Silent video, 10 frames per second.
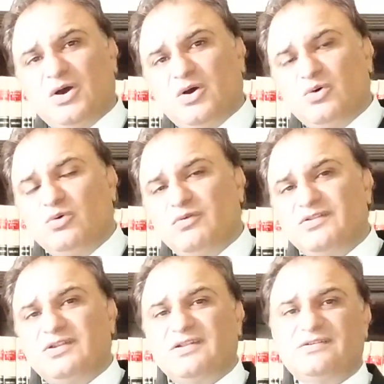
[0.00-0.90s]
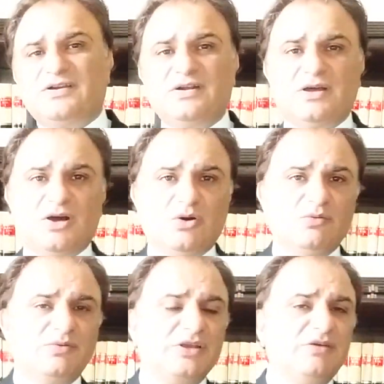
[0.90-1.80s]
who was arrested, how
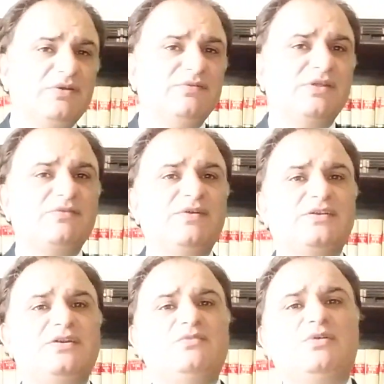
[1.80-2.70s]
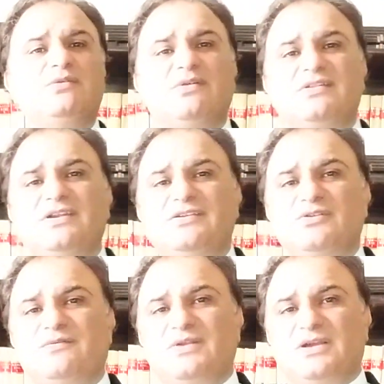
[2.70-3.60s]
recoveries were affected, what was the
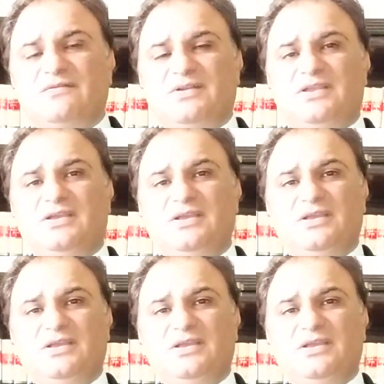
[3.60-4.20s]
nature of recovery.